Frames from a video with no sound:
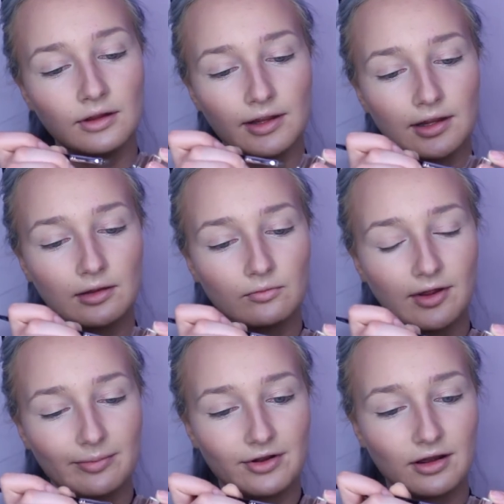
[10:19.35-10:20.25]
and
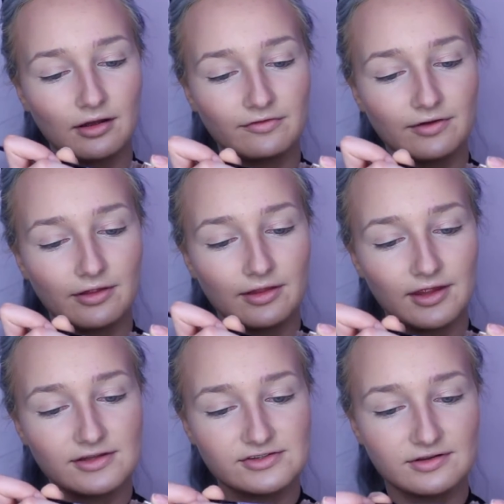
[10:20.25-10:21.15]
wipe it off on the
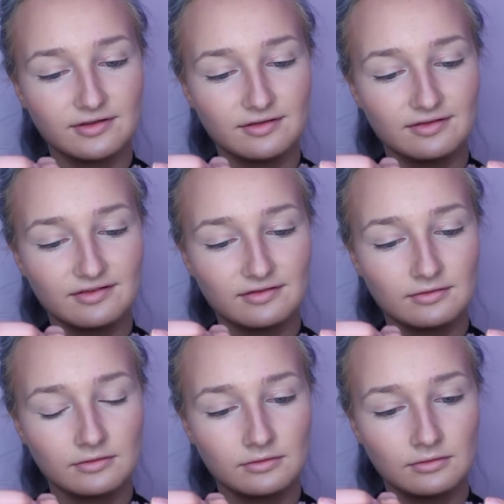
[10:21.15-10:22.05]
edges
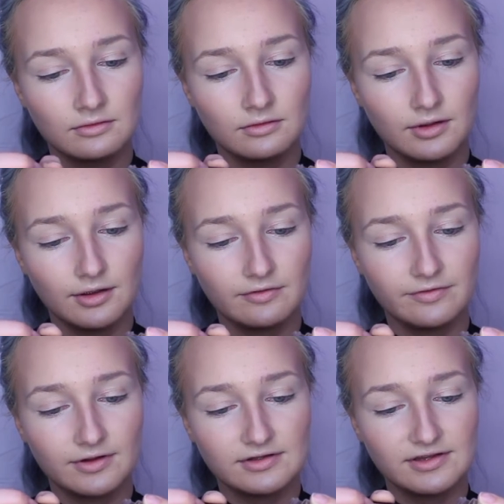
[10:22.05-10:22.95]
of
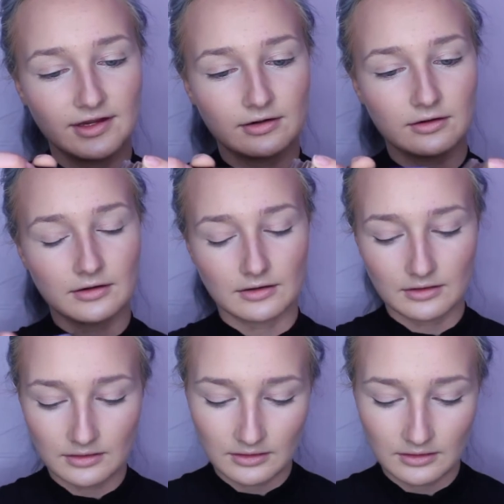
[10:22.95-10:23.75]
the container.